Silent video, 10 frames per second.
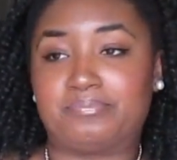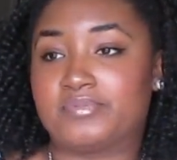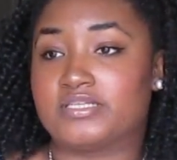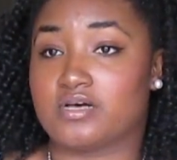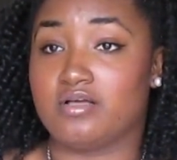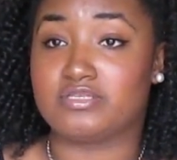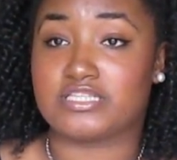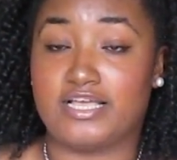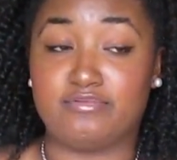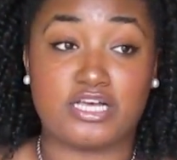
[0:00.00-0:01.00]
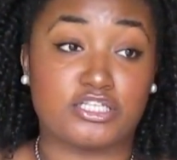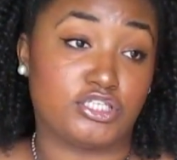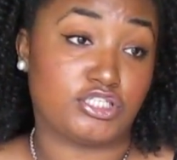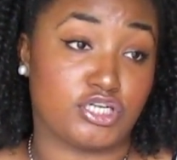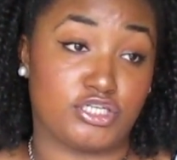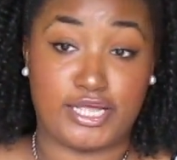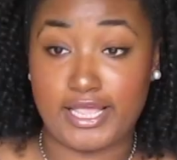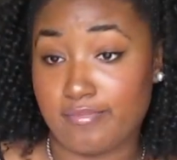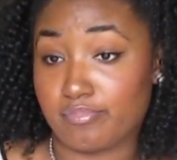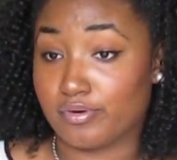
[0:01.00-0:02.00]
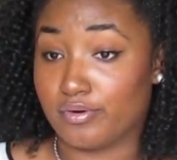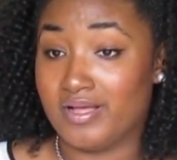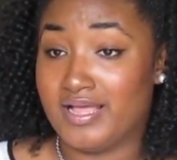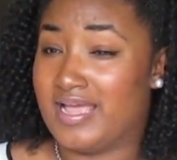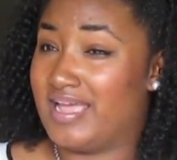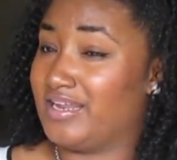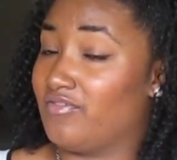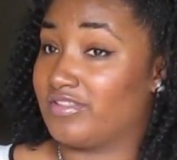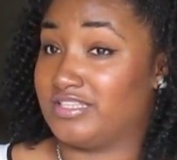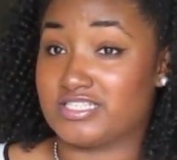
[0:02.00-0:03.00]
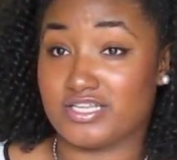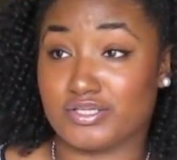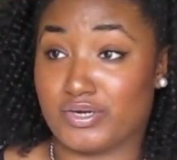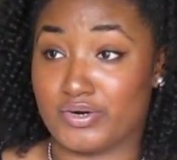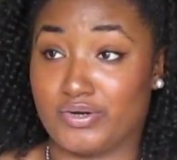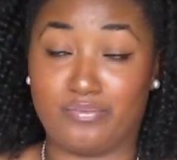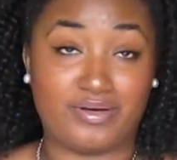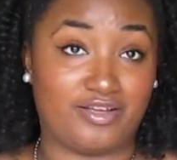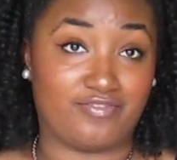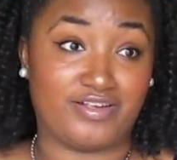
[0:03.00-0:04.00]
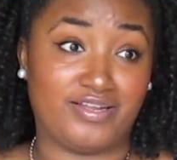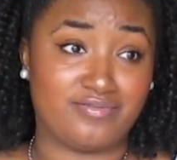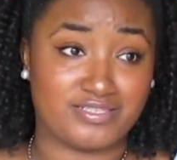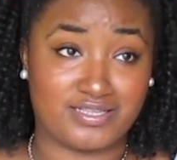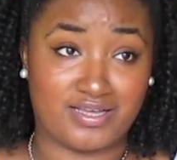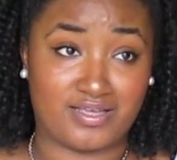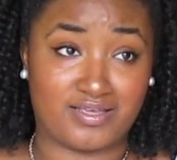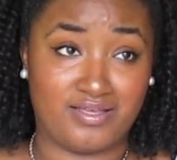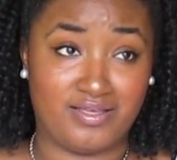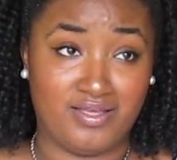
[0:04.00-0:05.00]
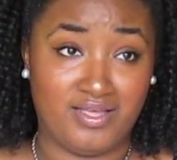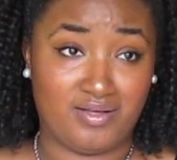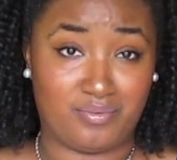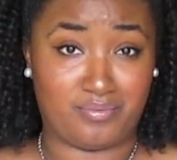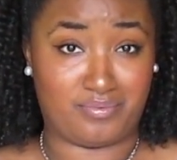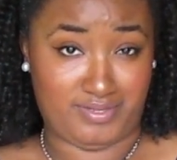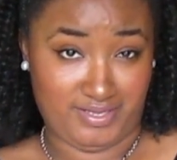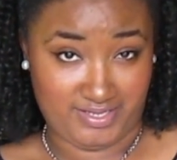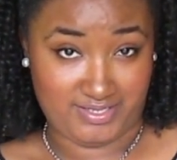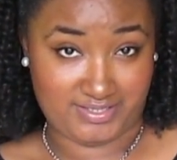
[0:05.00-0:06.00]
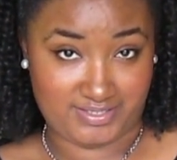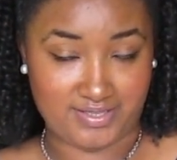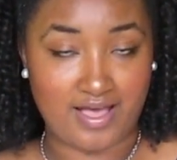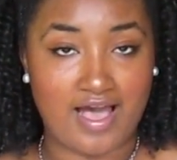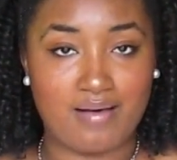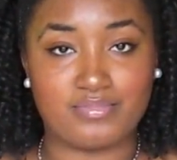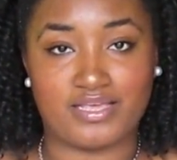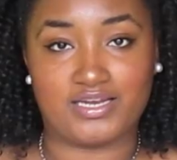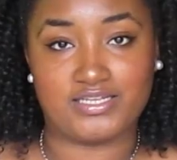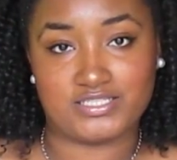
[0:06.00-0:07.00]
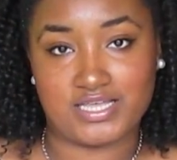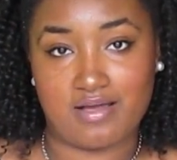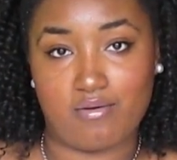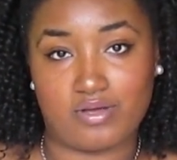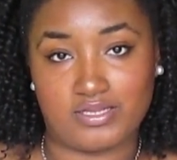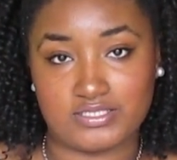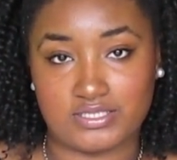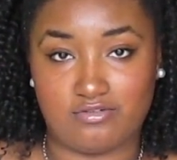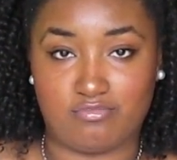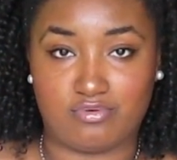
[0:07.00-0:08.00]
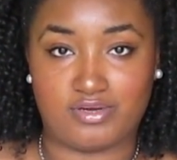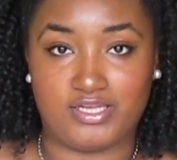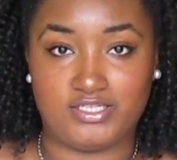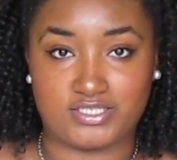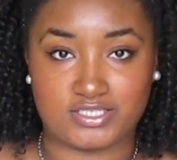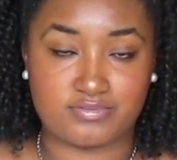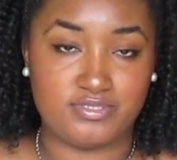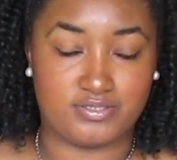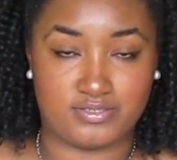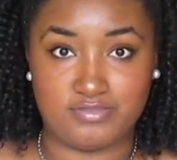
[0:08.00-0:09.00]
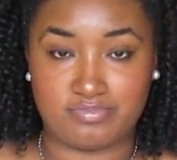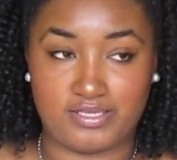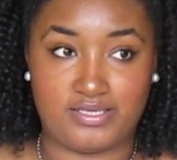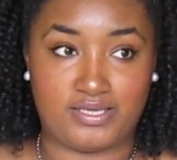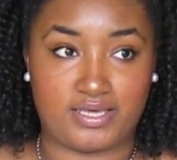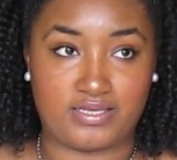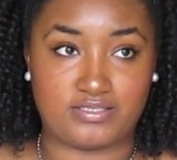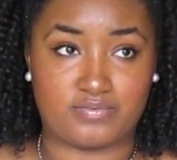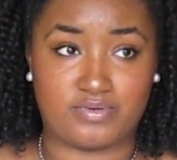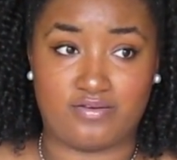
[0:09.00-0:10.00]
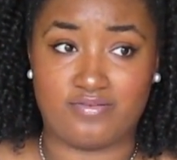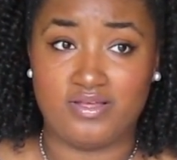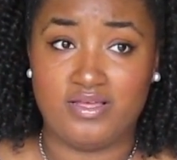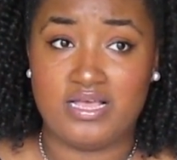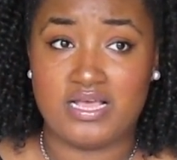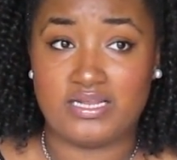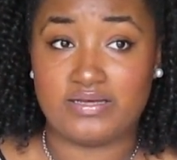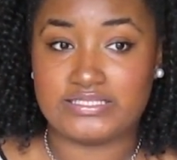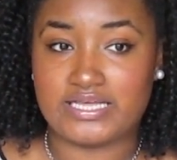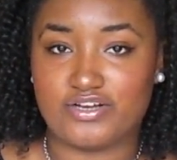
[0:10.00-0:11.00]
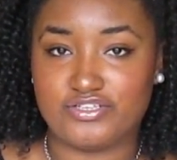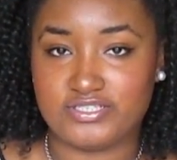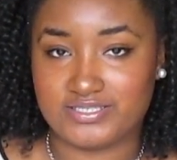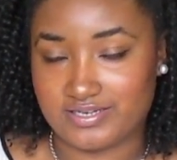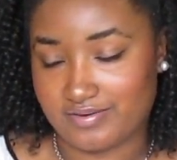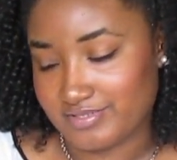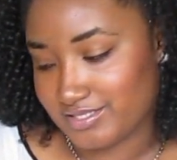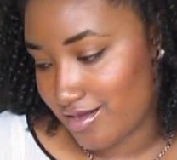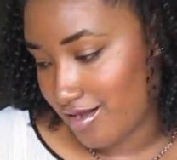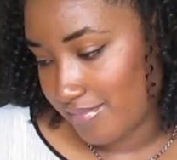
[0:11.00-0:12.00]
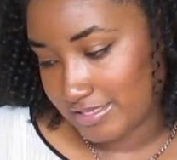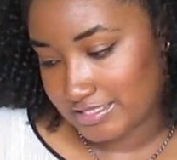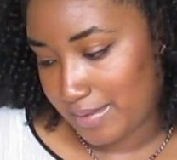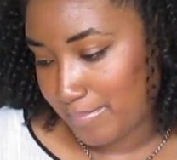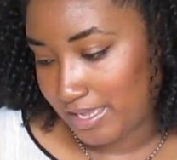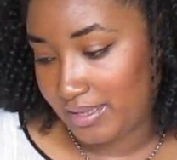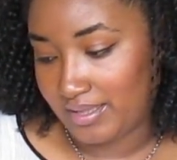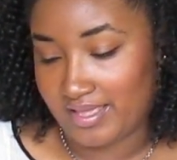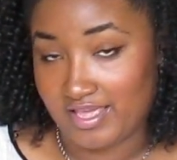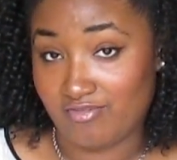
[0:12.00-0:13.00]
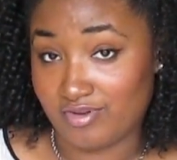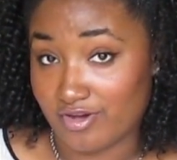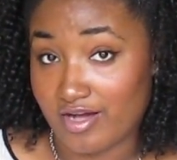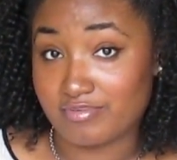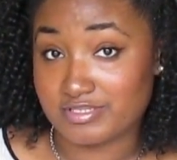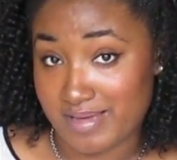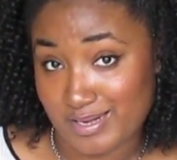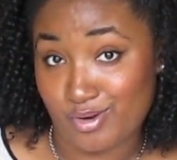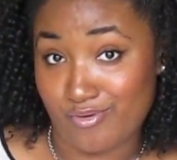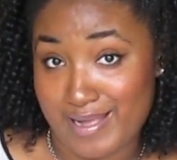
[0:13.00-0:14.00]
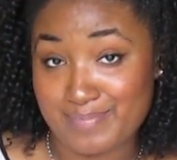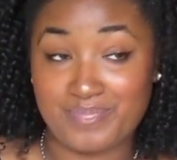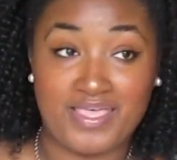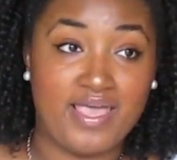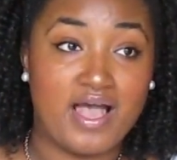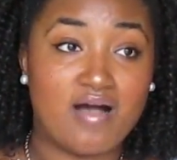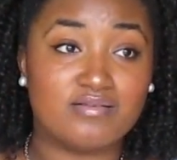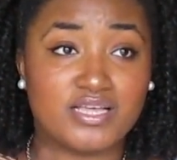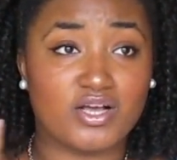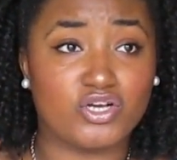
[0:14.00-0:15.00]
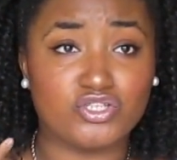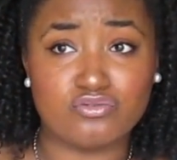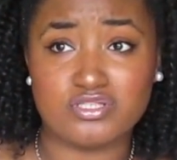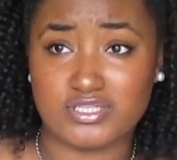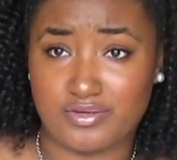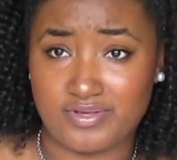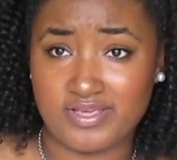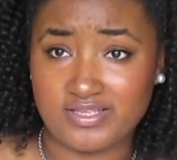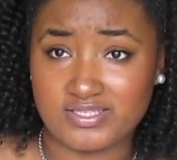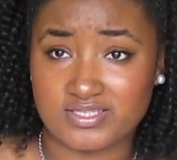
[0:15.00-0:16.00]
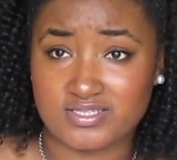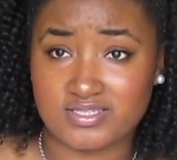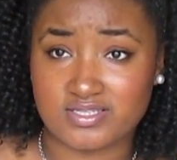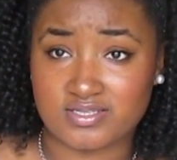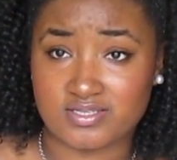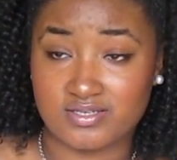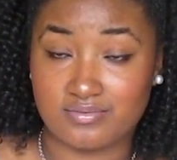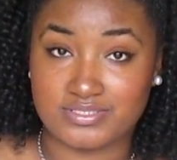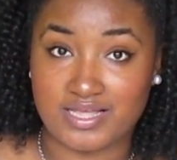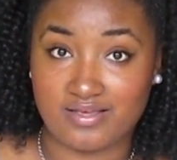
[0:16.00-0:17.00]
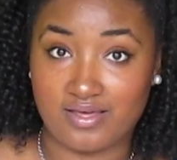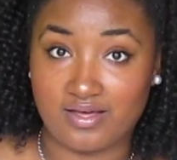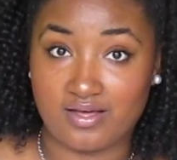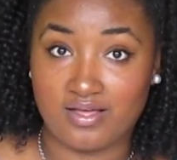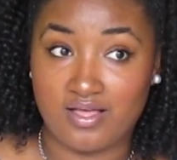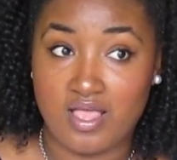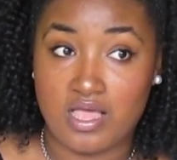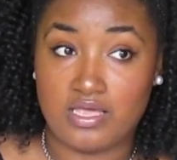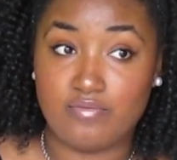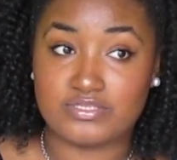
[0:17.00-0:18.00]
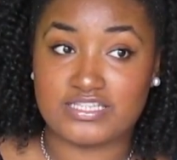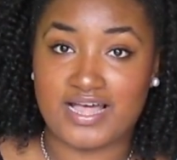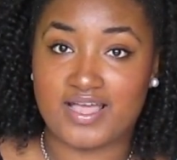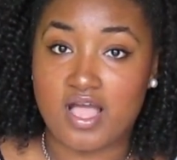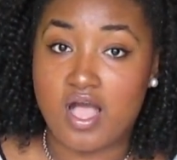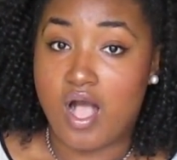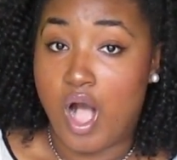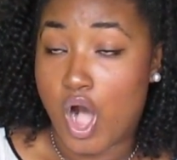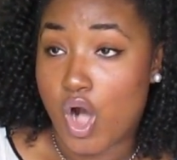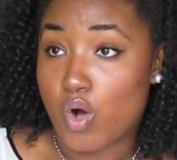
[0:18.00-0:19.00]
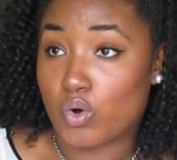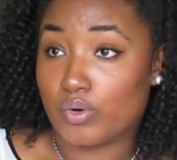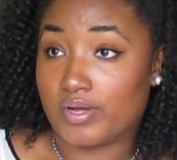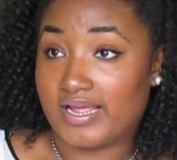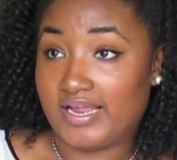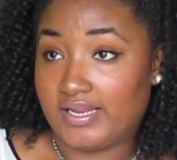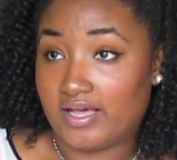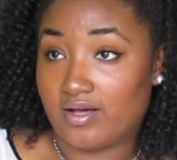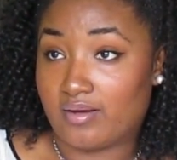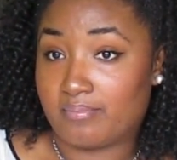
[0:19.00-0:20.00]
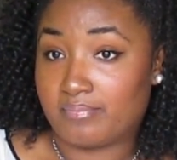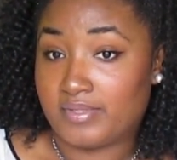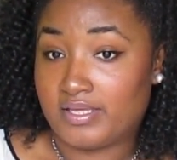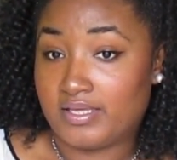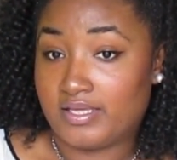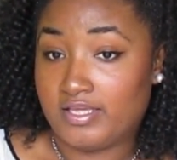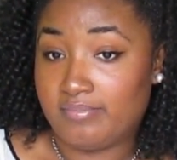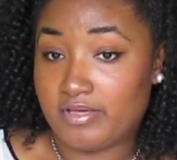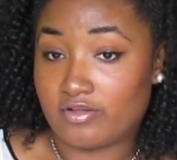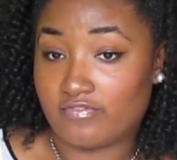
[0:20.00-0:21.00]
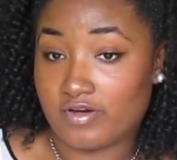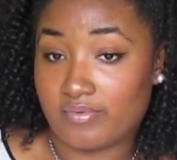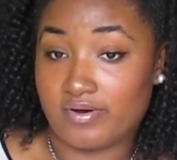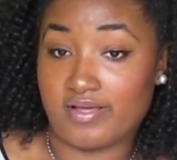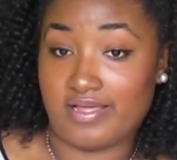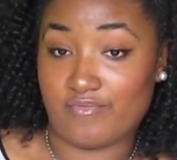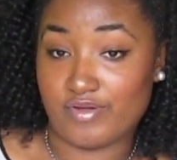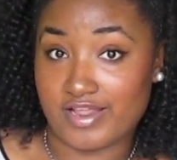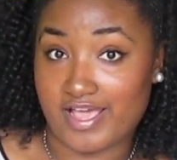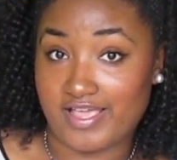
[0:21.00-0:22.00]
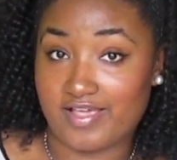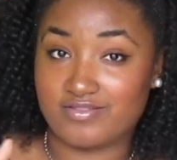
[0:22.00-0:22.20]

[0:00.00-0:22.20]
So he was talking to this girl named April and this other girl, whatever. And I was like, what? I'm thinking at this time, okay, this is a little boy. He just, he playing games or whatever. And I was like, are you serious? I was calm as can be, even though I was about to cry. I was like, are you serious? And he was like, yeah. And he was like, oh, and he'd be on the phone with her every night.